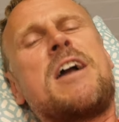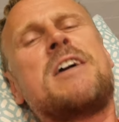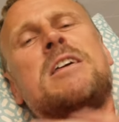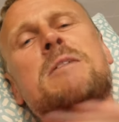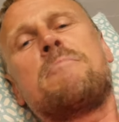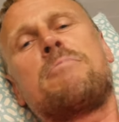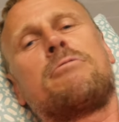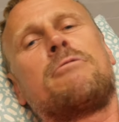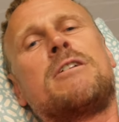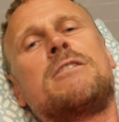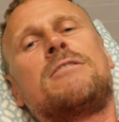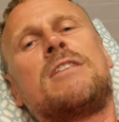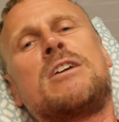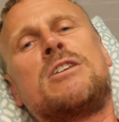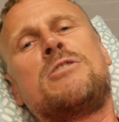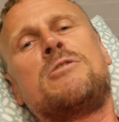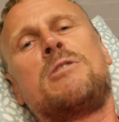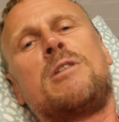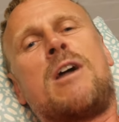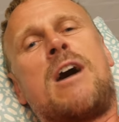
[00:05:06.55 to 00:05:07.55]
any print
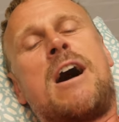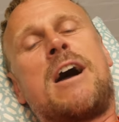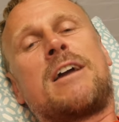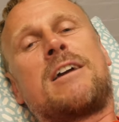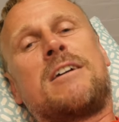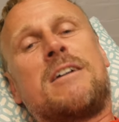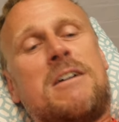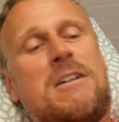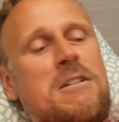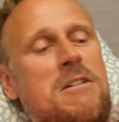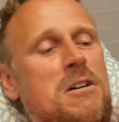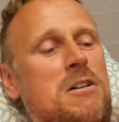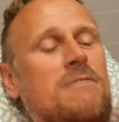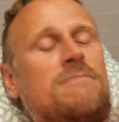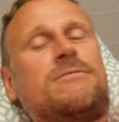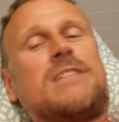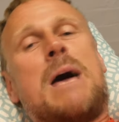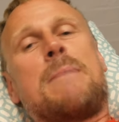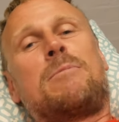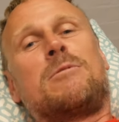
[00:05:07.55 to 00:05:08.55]
that you like
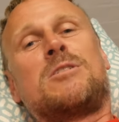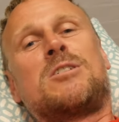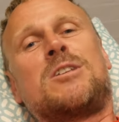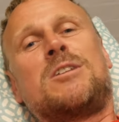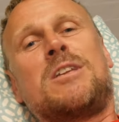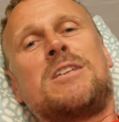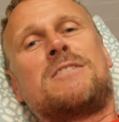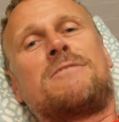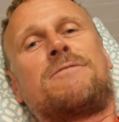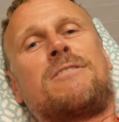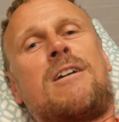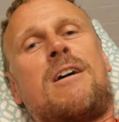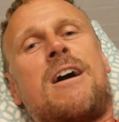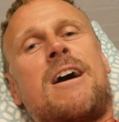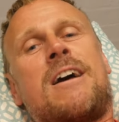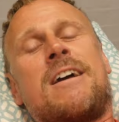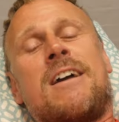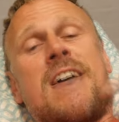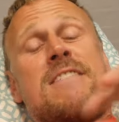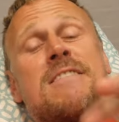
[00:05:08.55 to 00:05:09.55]
of Dappled Cities Fly.